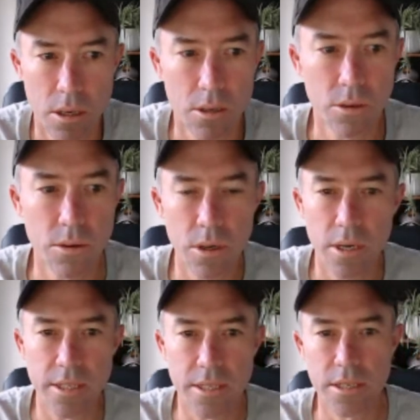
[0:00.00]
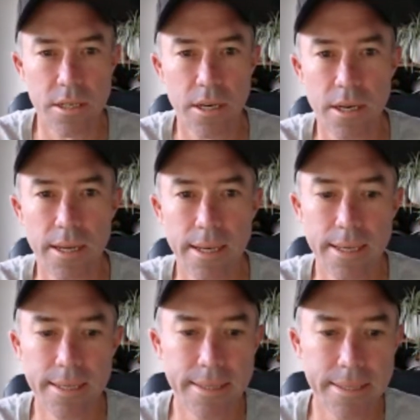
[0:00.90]
All right,
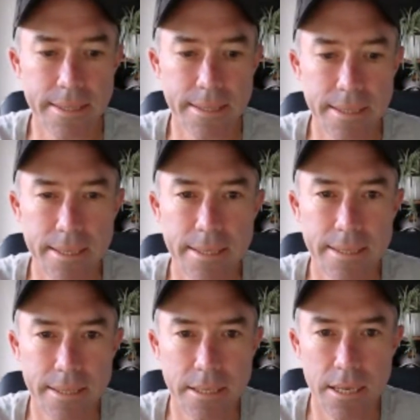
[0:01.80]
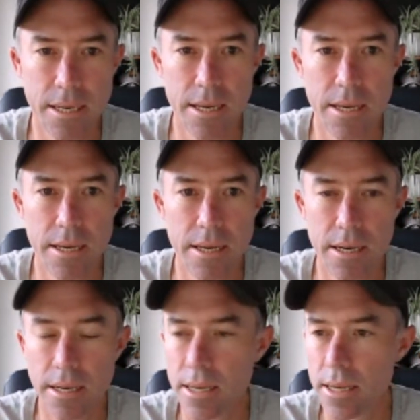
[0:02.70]
let's see
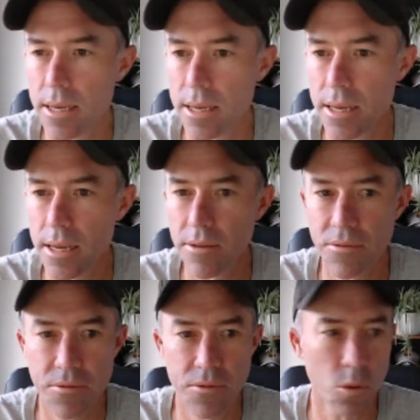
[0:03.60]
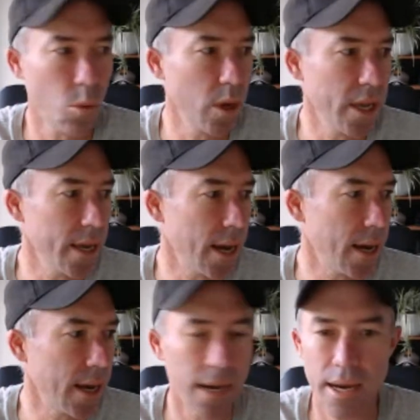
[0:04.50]
if we
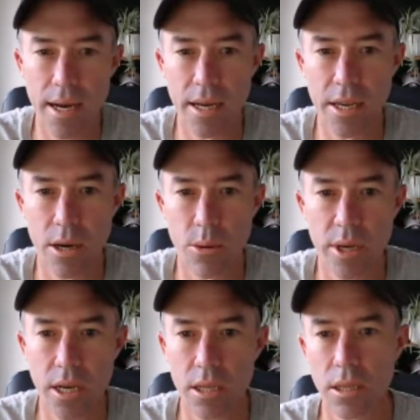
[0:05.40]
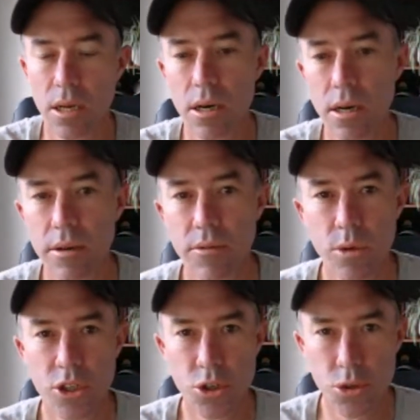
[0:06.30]
are going live. We
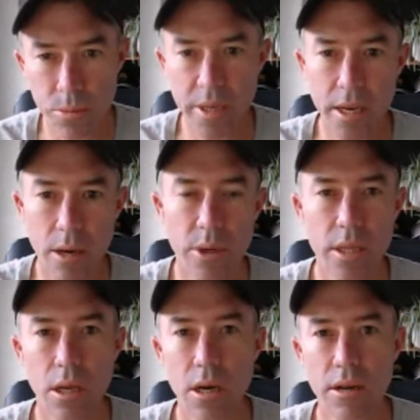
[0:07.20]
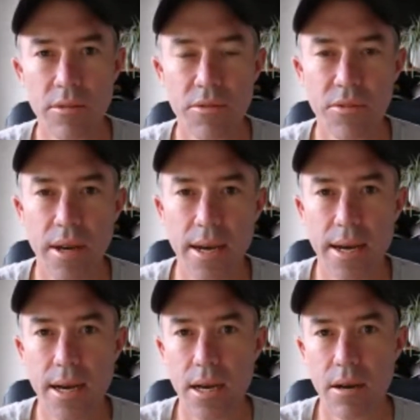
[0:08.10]
should be going live
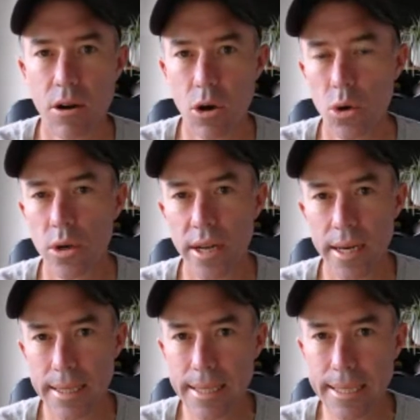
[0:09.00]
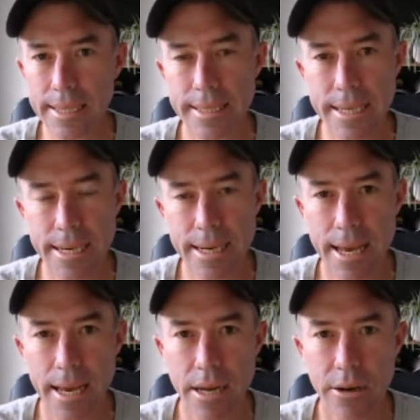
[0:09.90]
on LinkedIn
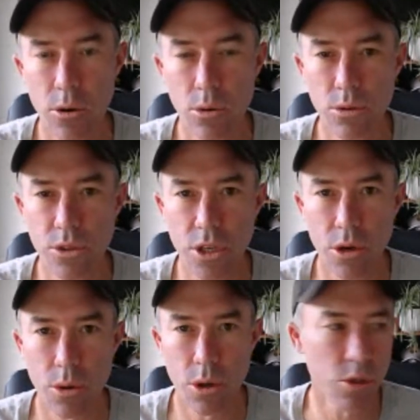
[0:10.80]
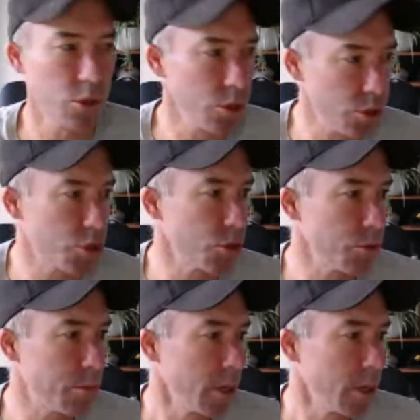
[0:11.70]
and also on YouTube.